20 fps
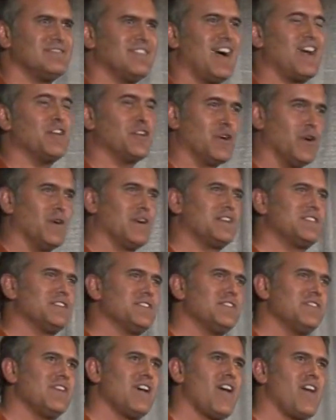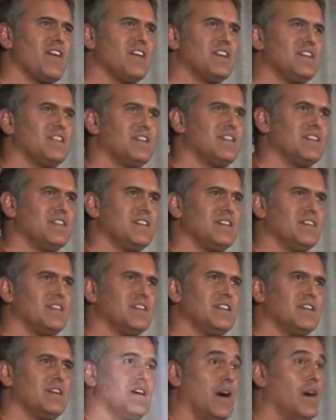Are you going to?
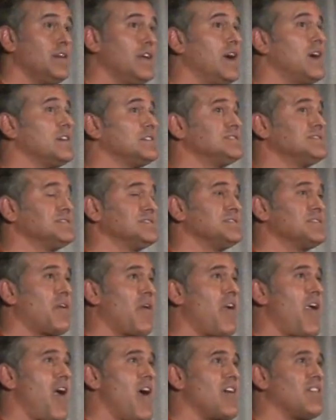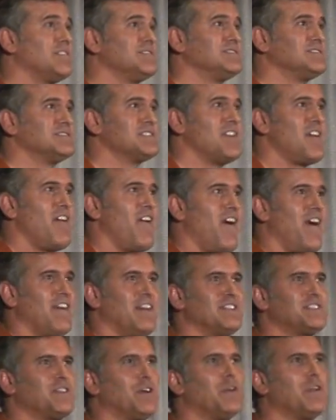Oh, yeah. Oh, yeah.
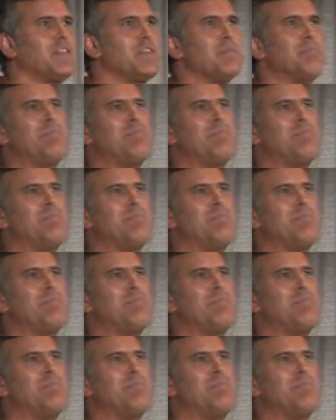Let's go to the